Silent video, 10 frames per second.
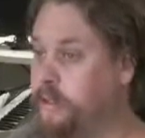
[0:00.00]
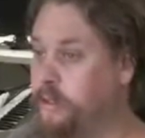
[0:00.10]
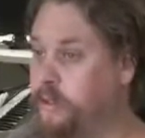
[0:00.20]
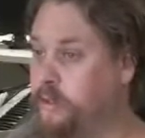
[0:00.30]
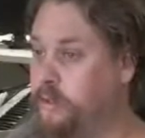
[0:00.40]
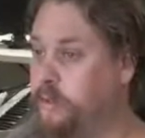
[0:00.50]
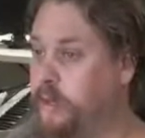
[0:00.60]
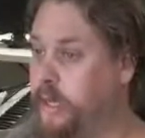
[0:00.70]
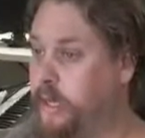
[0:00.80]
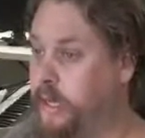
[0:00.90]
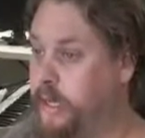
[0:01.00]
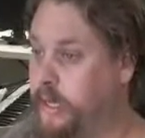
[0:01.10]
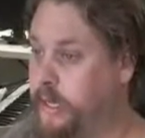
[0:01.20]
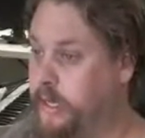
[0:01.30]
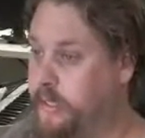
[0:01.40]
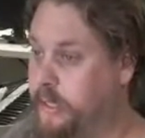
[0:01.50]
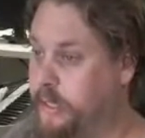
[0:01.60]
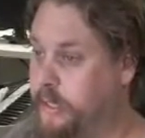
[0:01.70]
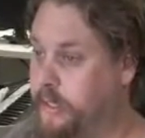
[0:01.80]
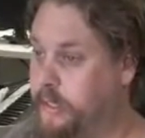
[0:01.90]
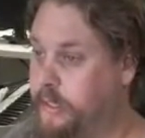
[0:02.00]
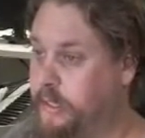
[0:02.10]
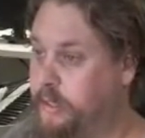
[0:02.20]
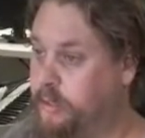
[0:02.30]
to ask us